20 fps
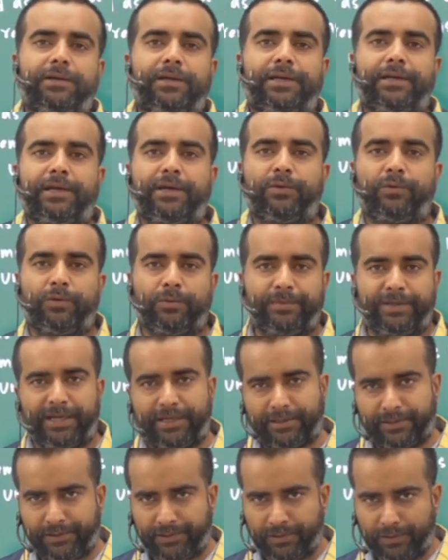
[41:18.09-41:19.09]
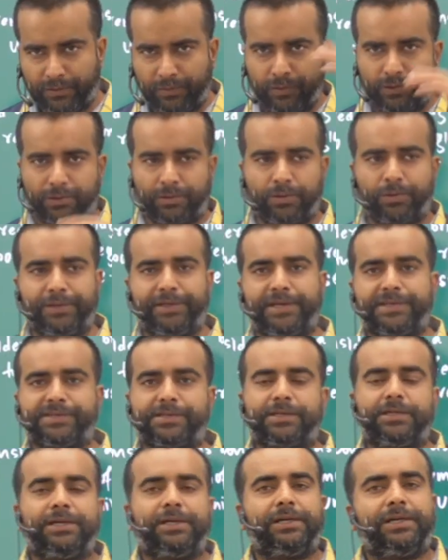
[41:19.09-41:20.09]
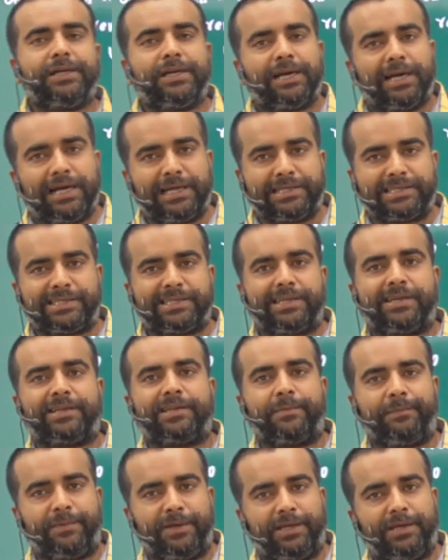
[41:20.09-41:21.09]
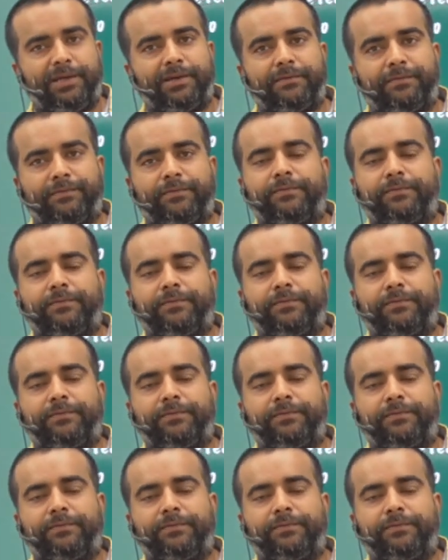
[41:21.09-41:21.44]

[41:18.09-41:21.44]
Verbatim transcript: and I hope that you'll go through this. I'll share the PDF